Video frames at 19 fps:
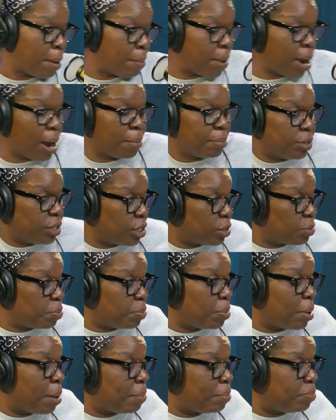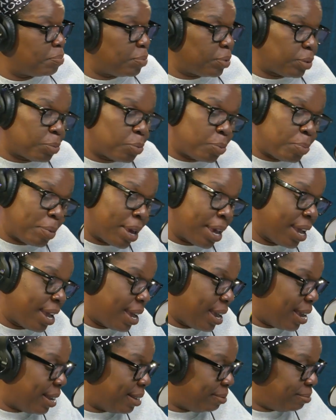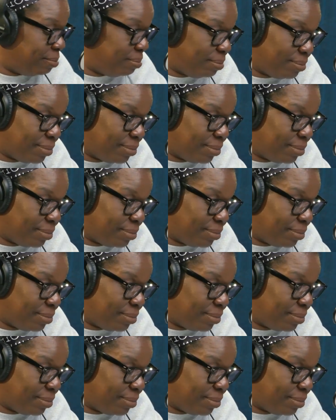My mom just man.